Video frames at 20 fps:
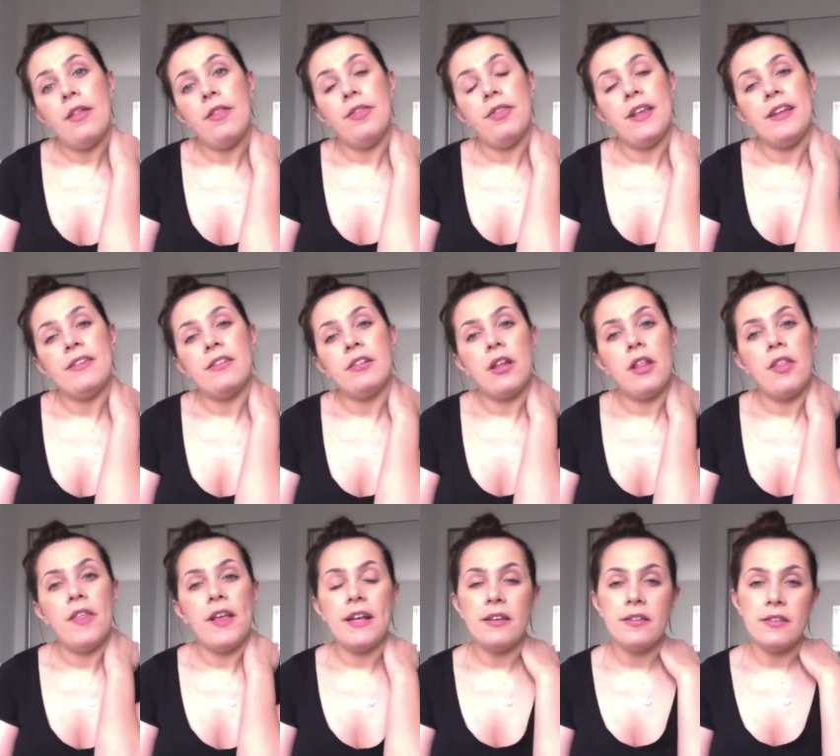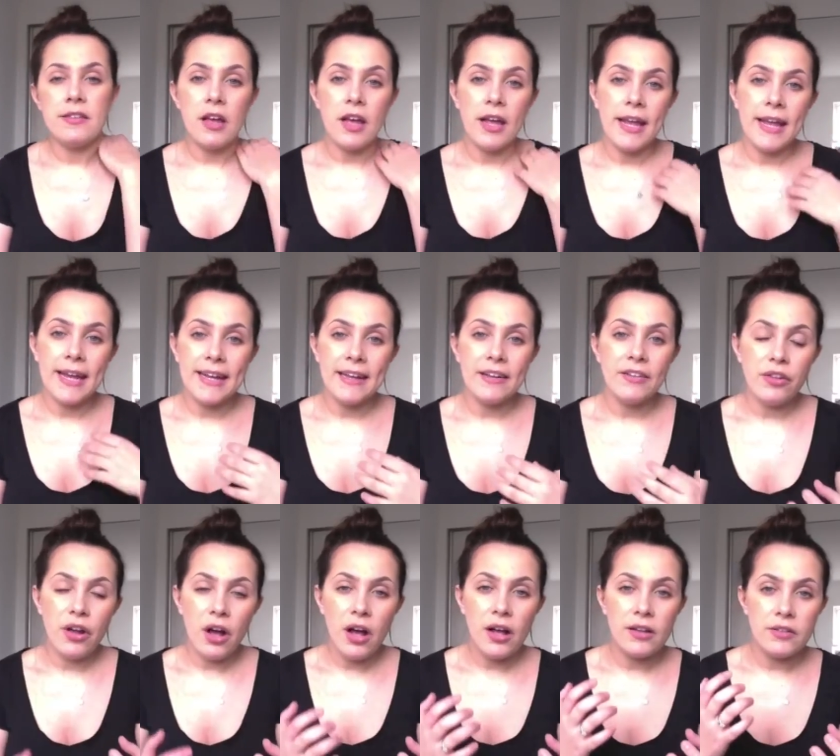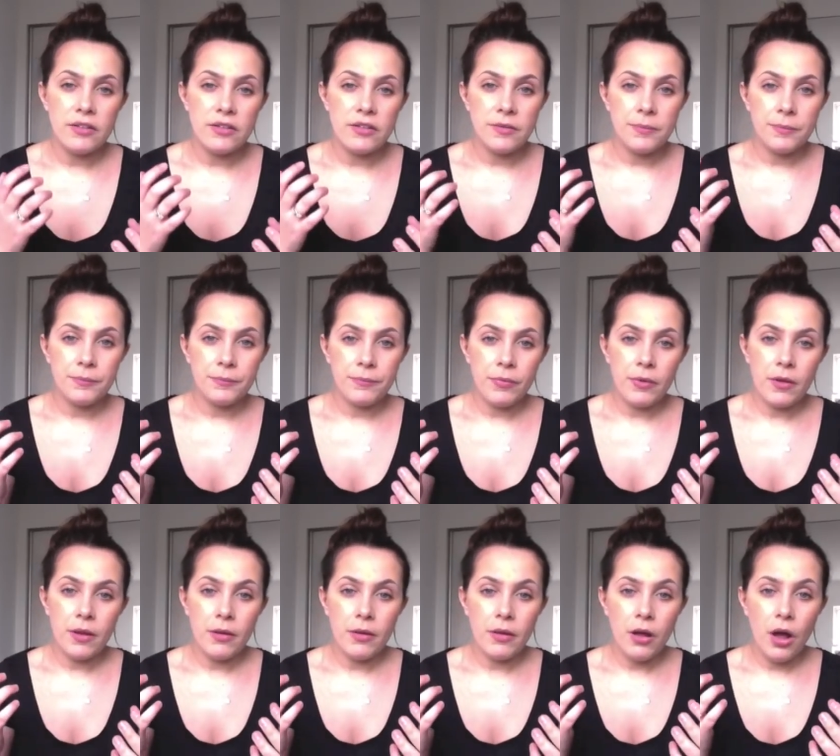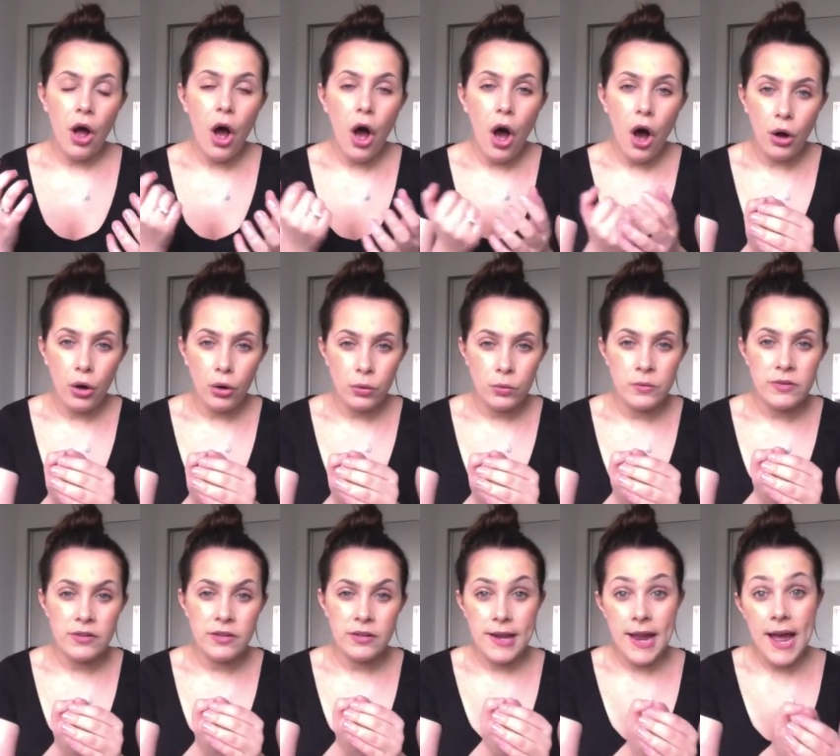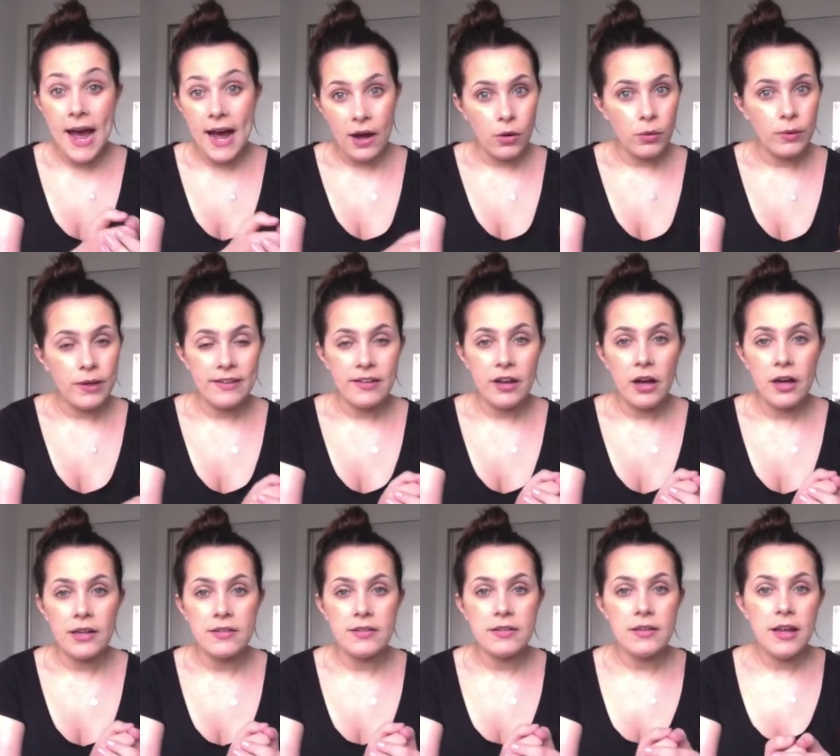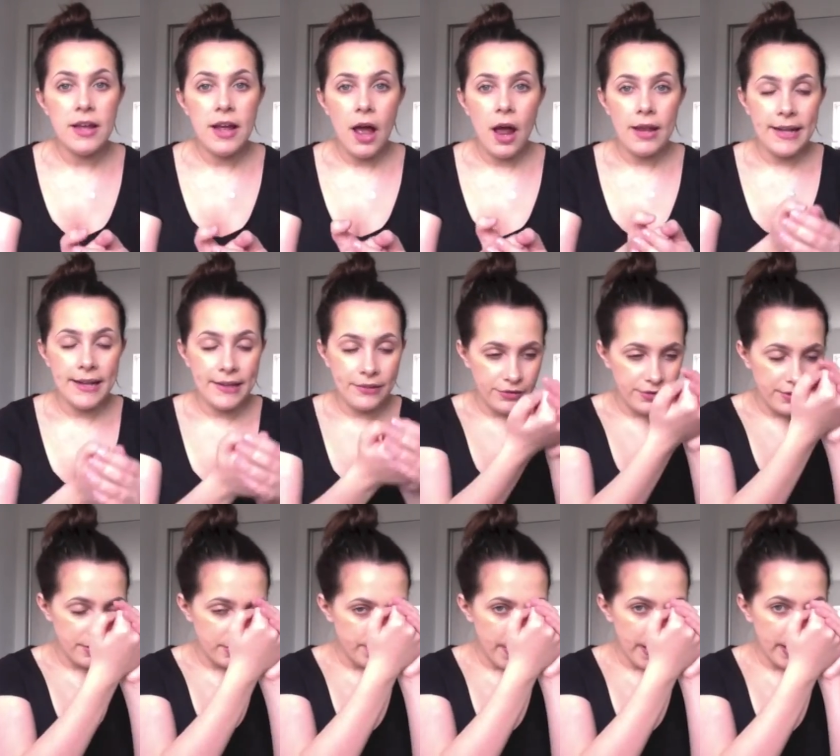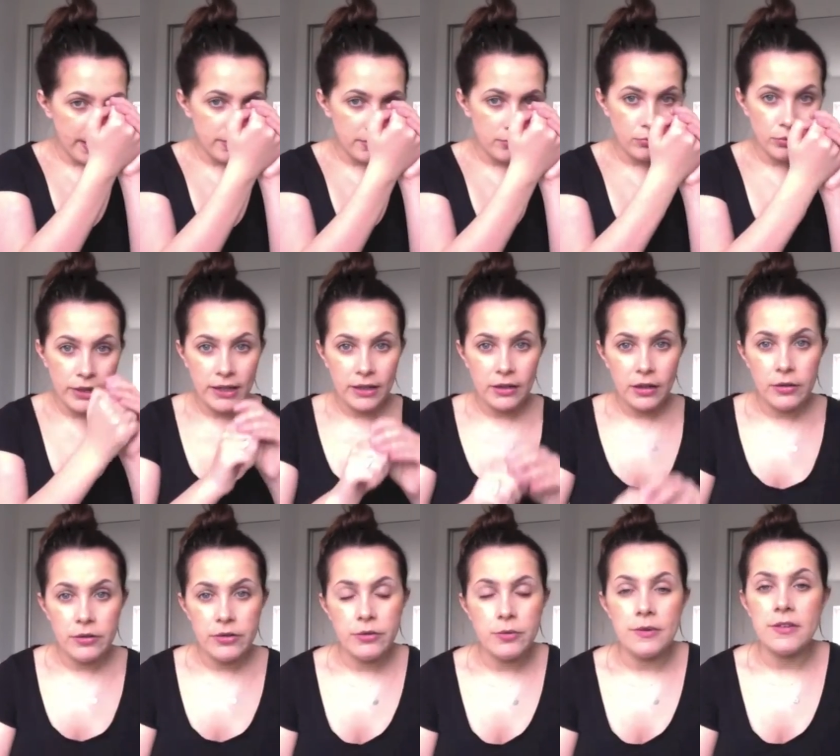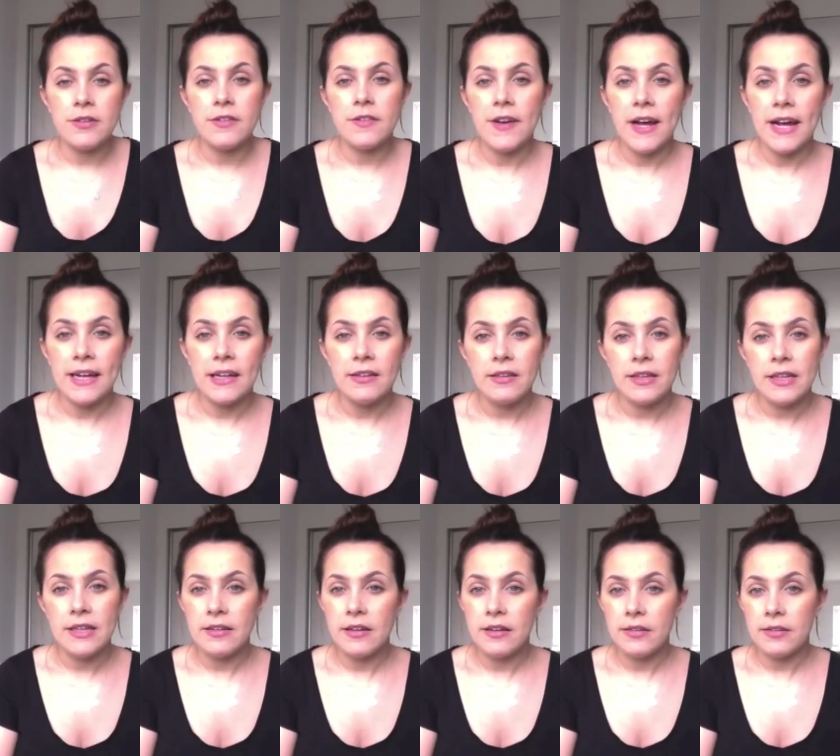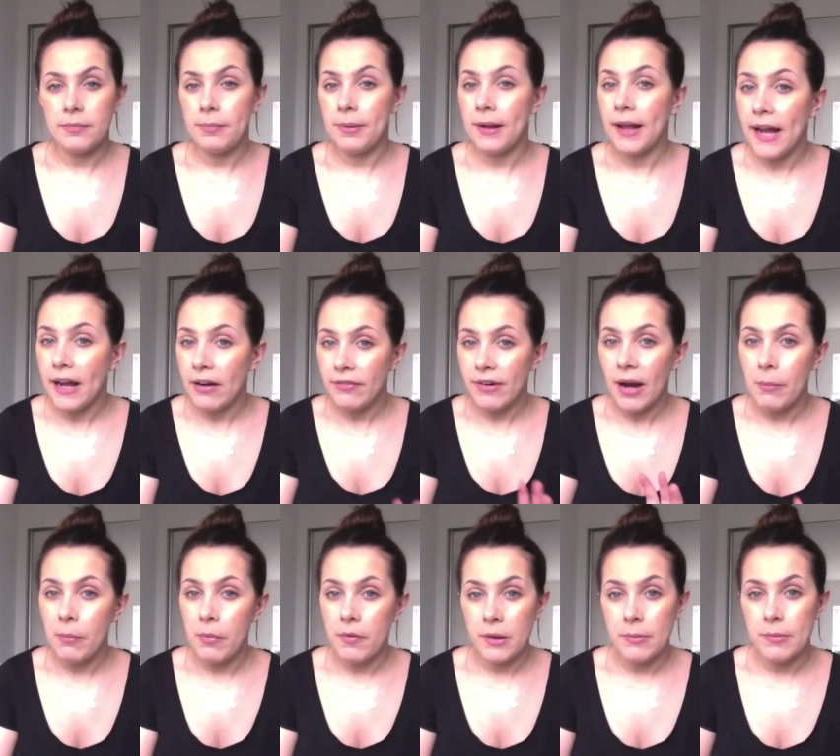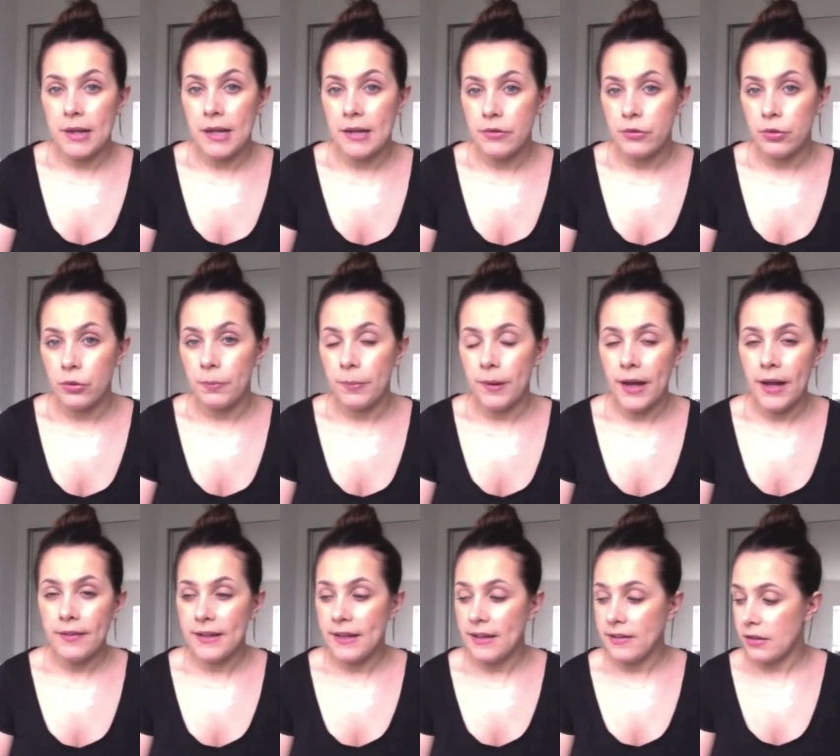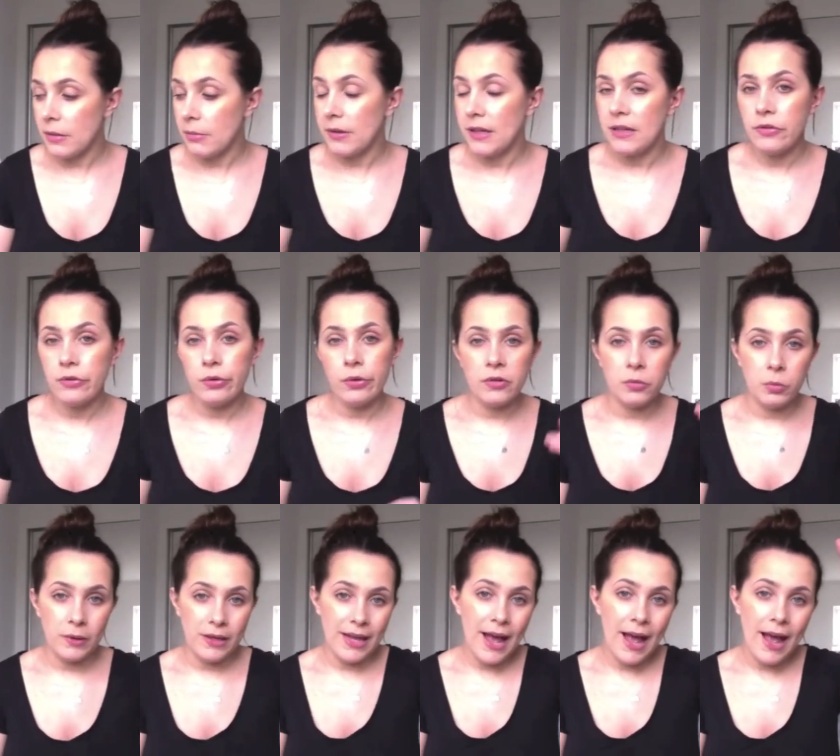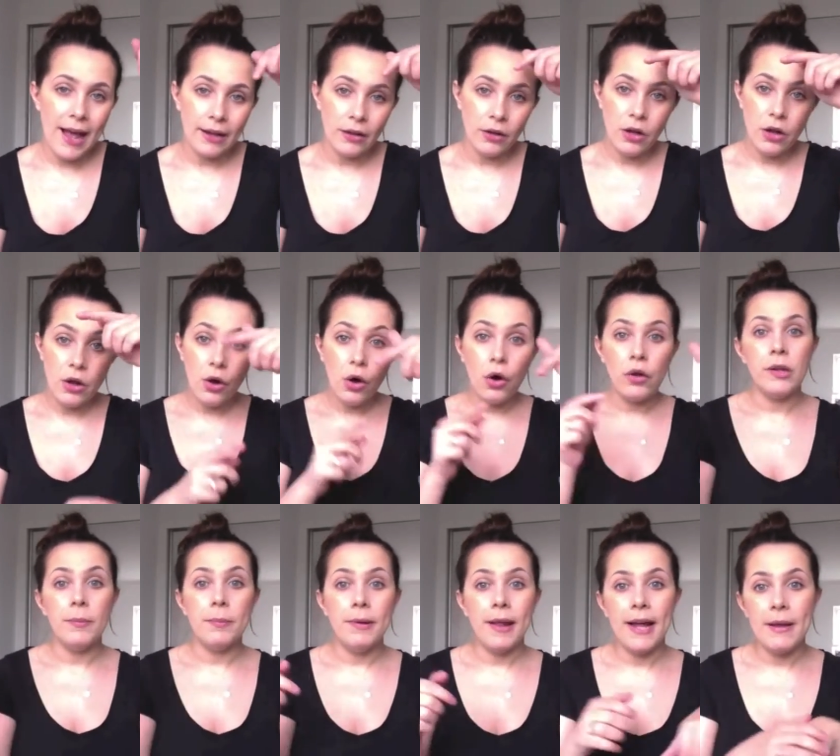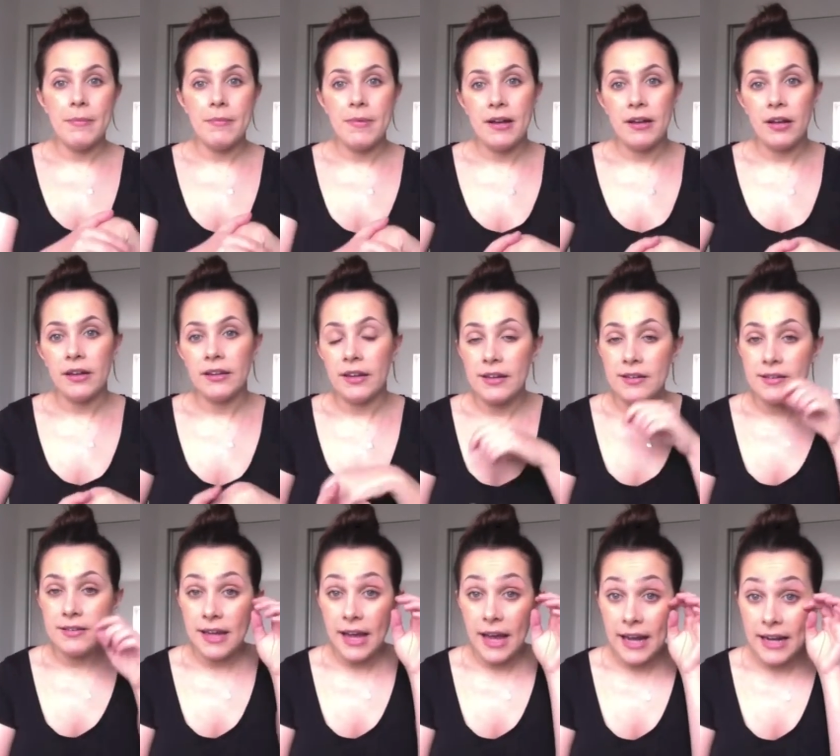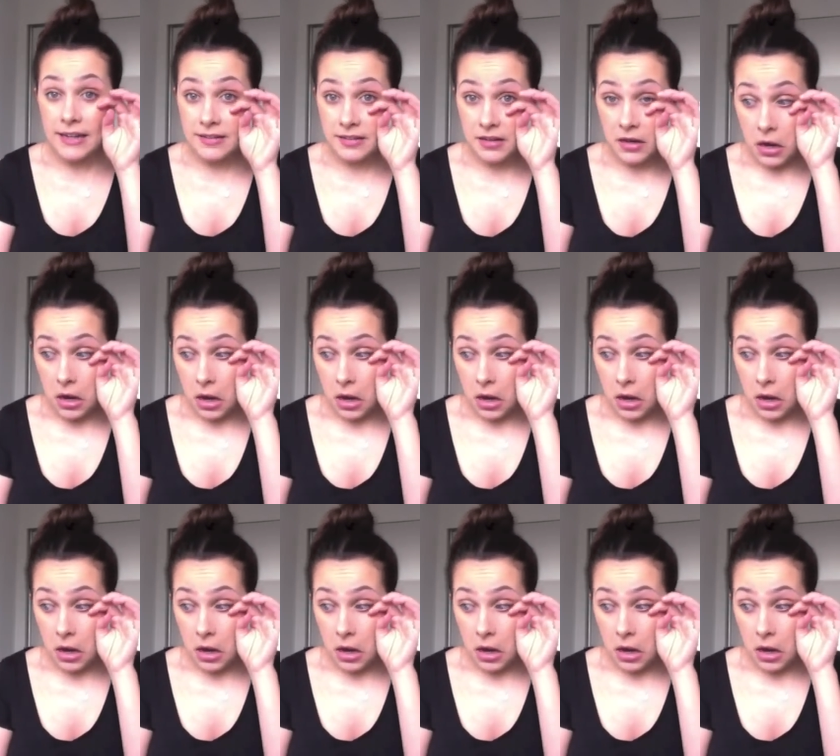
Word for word: These are the things that he does hold now, he does, and he just inspects them really close to his face, and he does play around with them a little bit, and these some of these toys we hang on the playmat, like I said.